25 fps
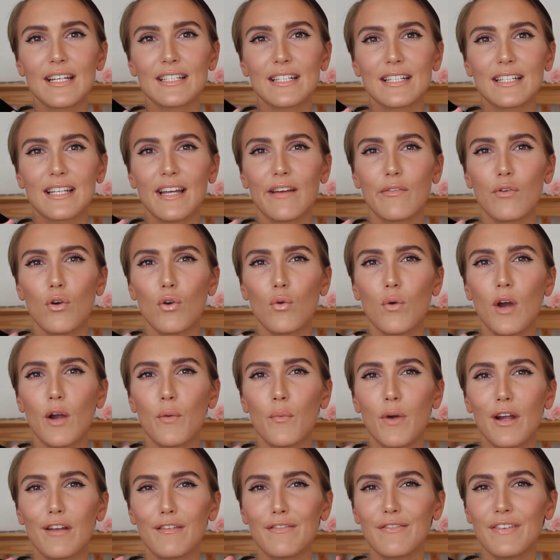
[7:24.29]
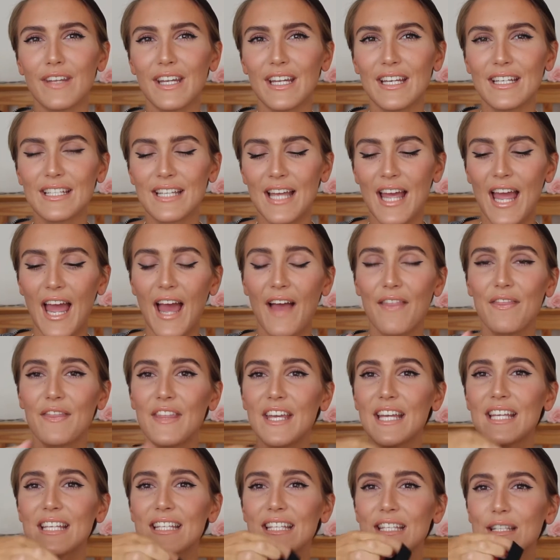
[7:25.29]
As I say, I've got quite wide feet, and
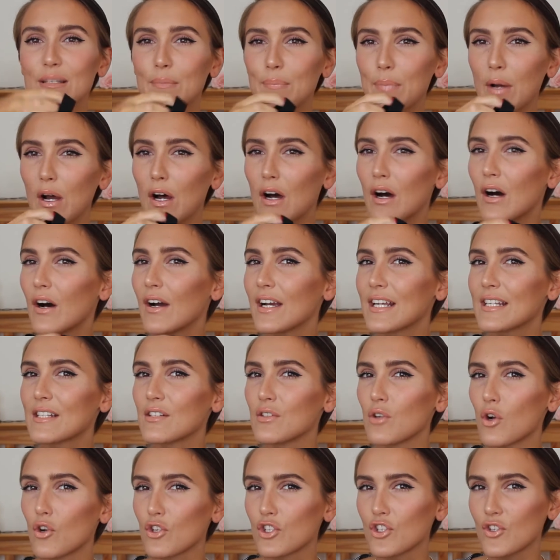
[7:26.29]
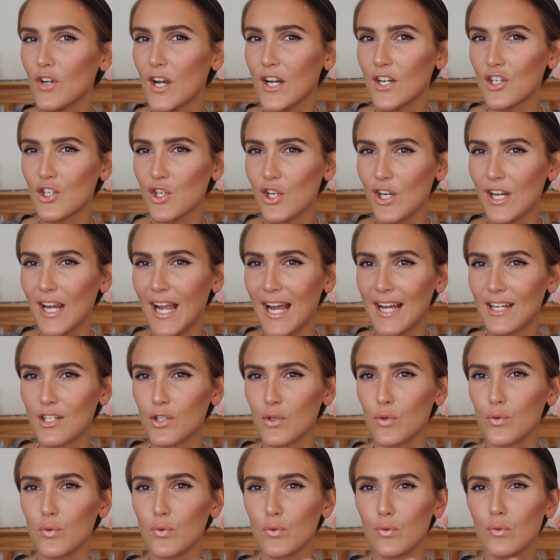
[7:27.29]
this bar is not stretchy
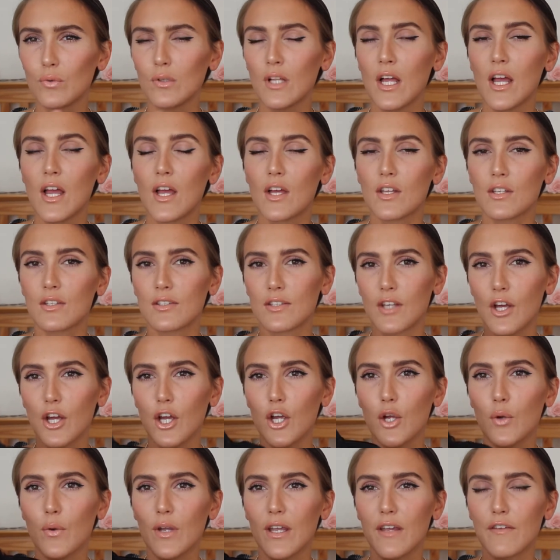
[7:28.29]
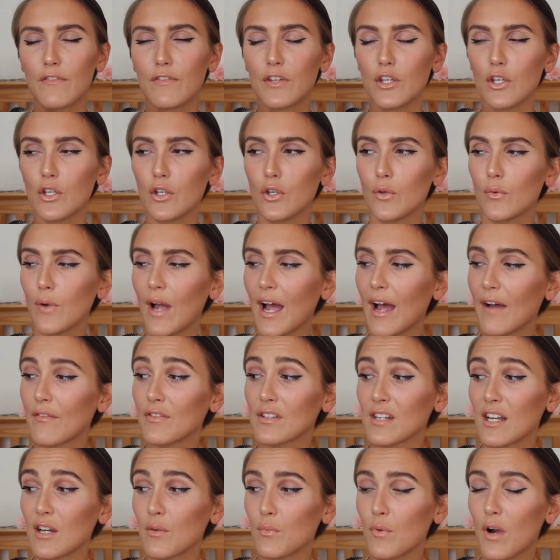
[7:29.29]
at all. So if you have
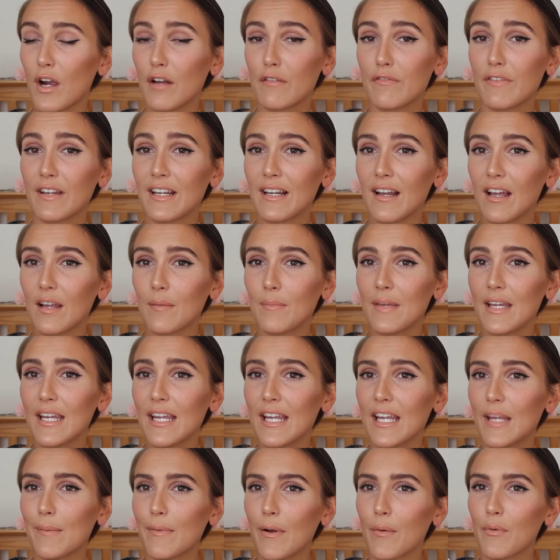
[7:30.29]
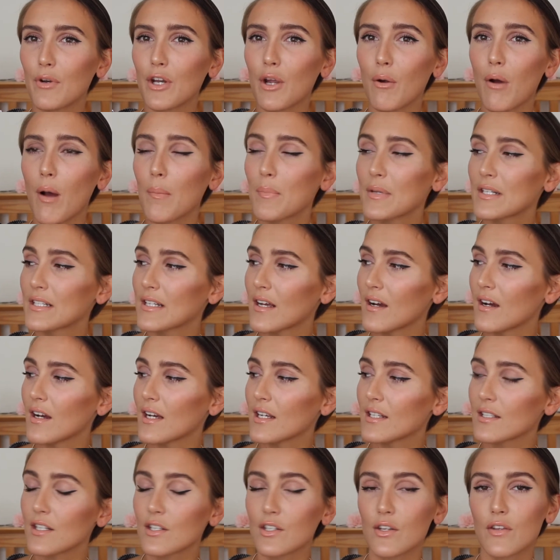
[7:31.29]
slightly wide feet like me, you might want to go up a
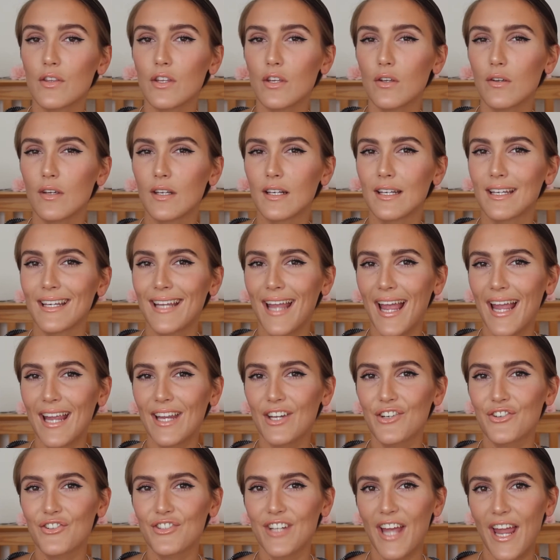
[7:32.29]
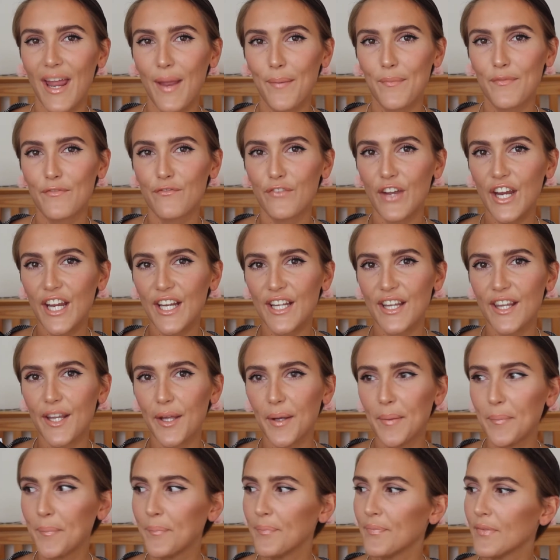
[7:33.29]
size so that you can get your damn feet in
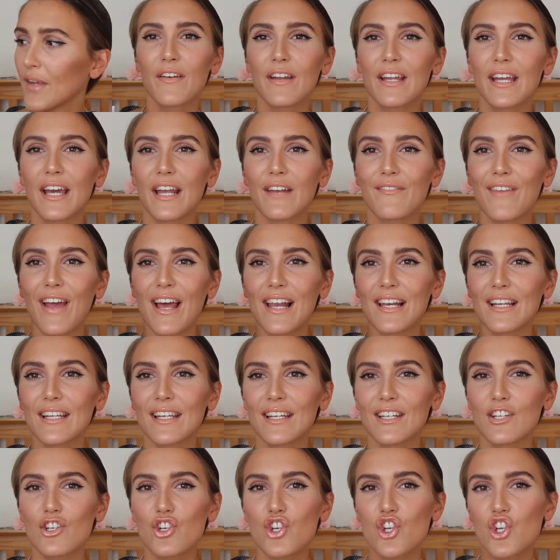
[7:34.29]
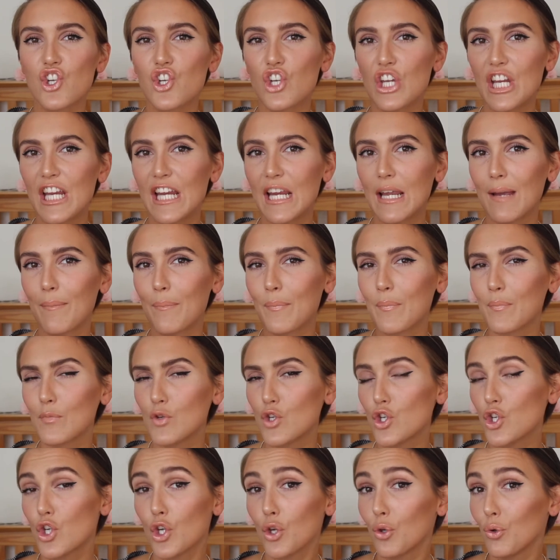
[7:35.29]
them. Very kind of elegant, chic
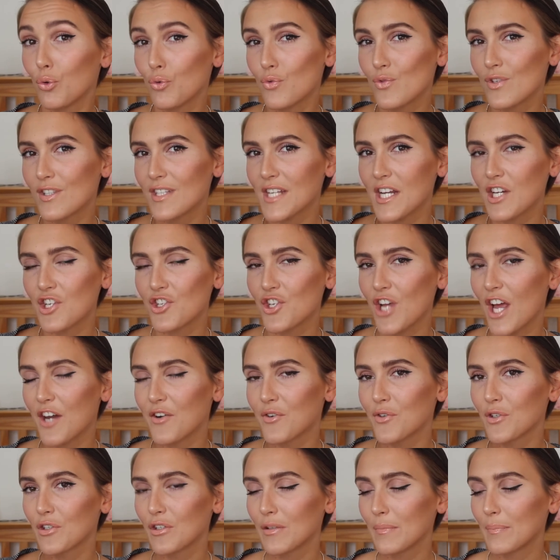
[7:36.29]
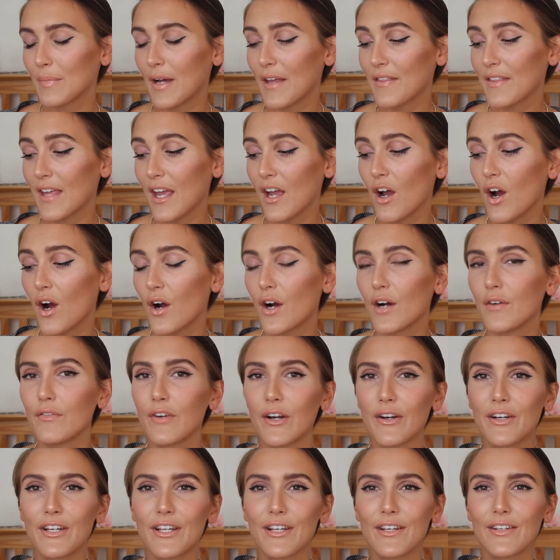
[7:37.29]
shoes in general, but they are a
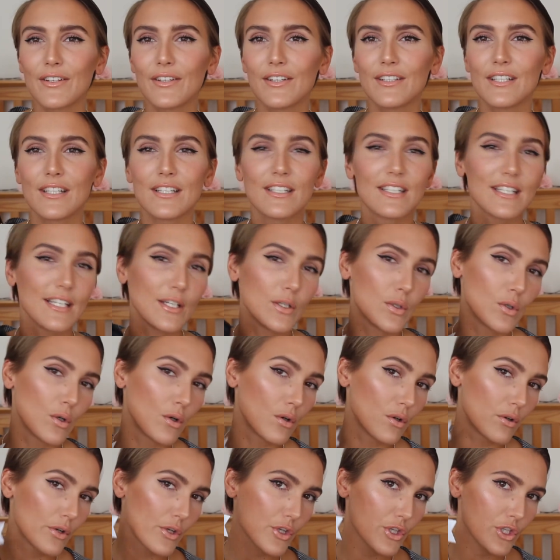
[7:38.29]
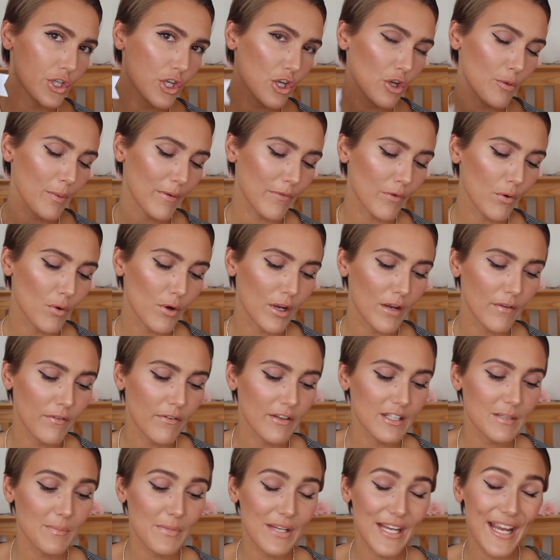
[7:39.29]
very good Dior dupe if you're looking
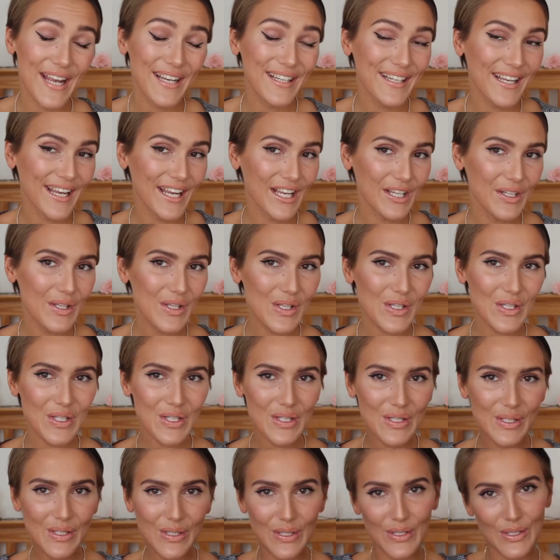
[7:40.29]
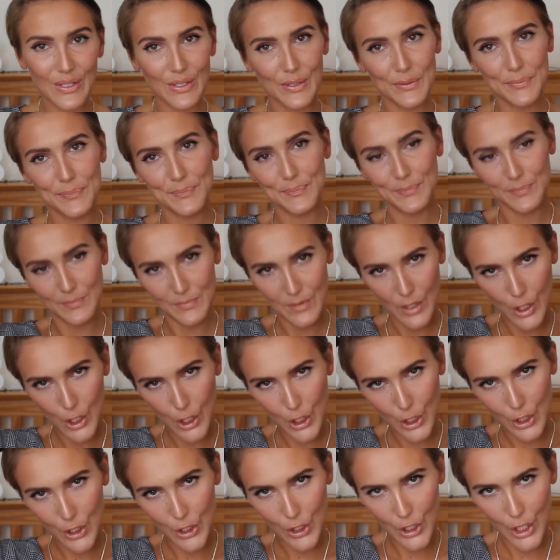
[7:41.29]
for some kitten heels.
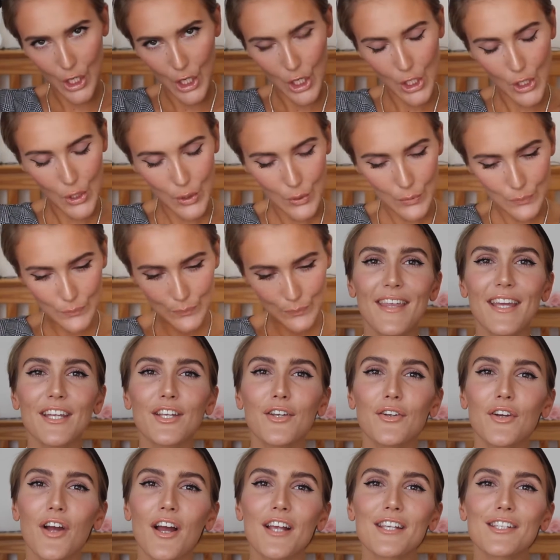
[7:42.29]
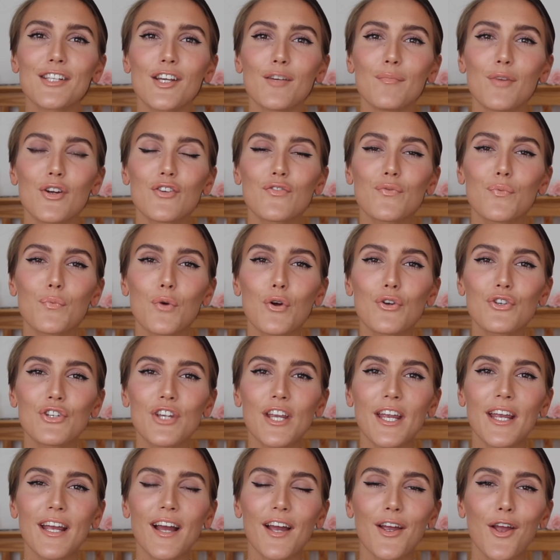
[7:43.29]
Here we go. Thank you guys so much for
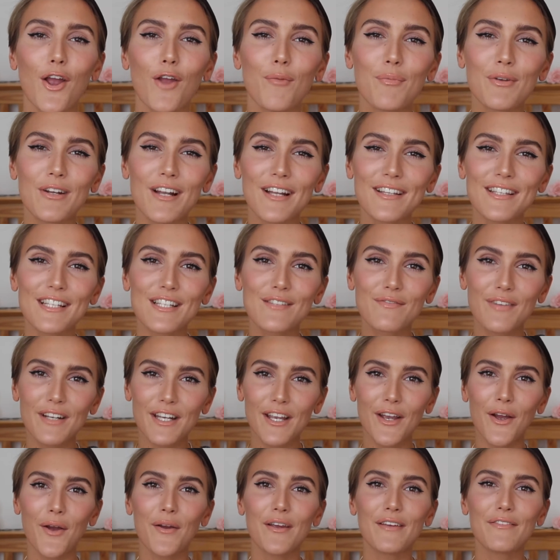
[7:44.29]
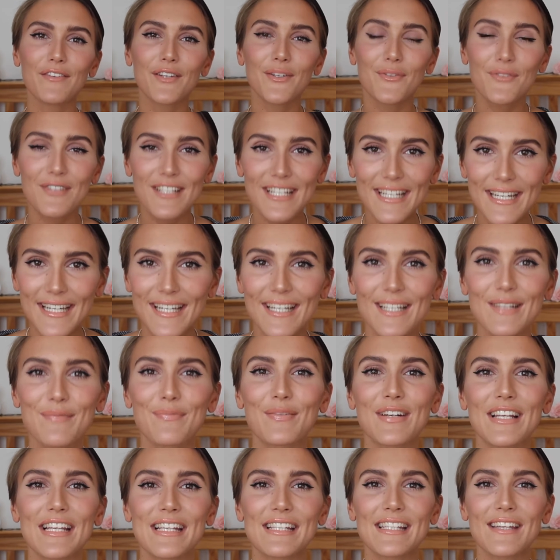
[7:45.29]
watching. I hope you liked this video. If you
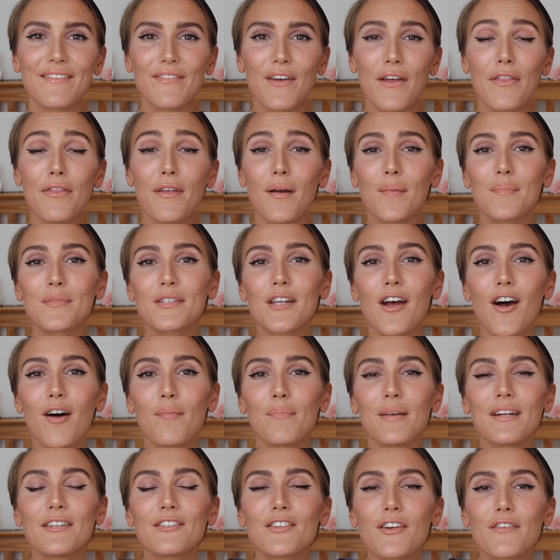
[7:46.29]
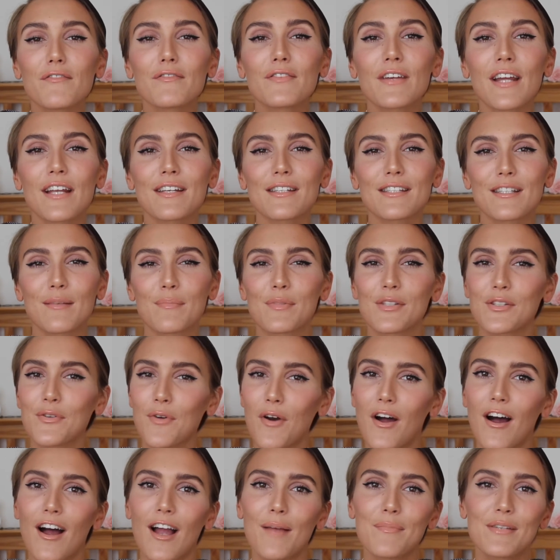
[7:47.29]
did, please give it a thumbs up and don't forget to
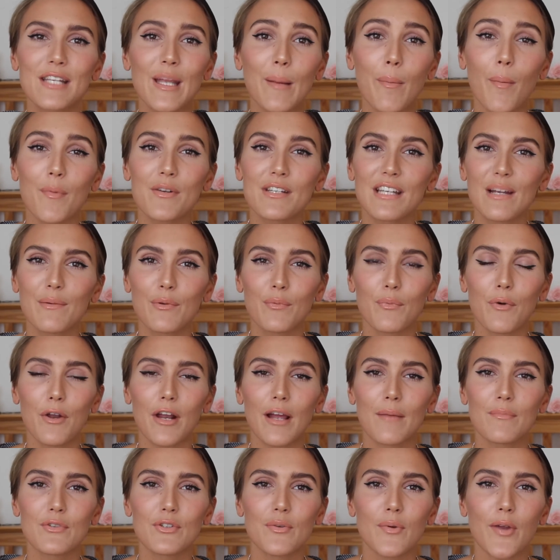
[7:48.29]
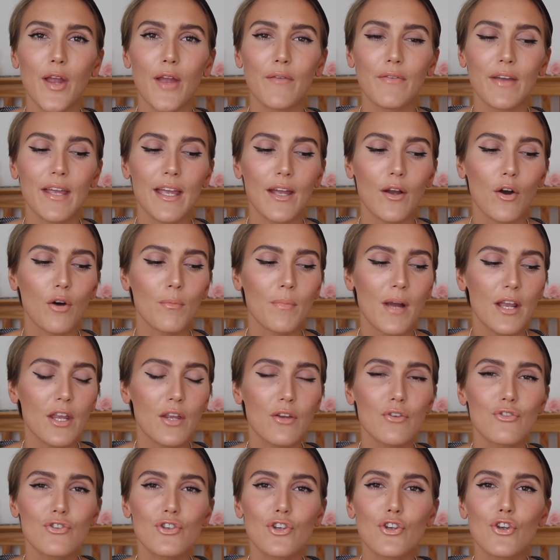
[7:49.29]
subscribe to keep up to date with what I'm doing over here on my
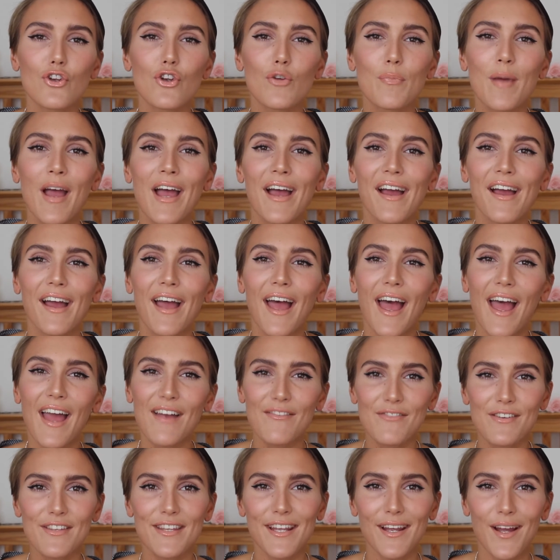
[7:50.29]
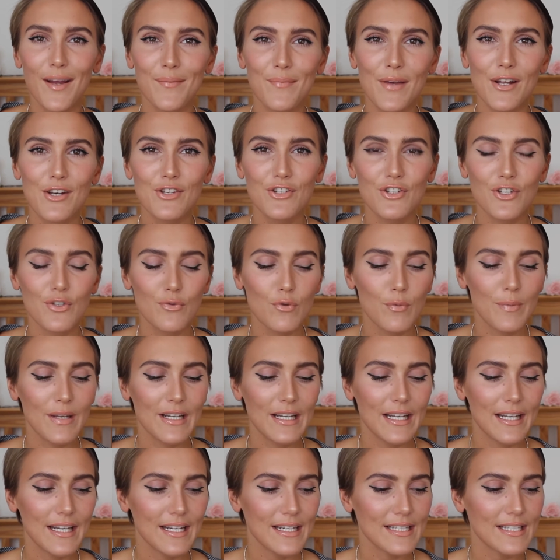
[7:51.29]
YouTube. Everything I mentioned will be
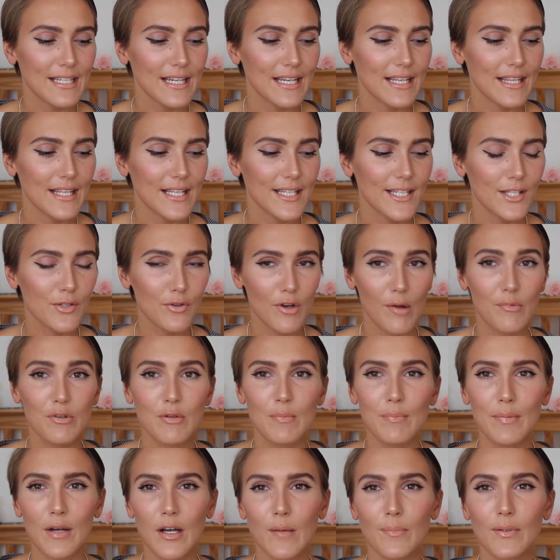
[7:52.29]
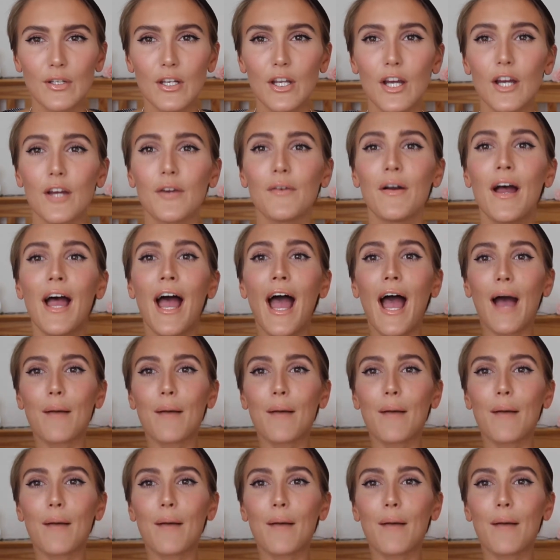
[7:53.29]
linked in the description bar below.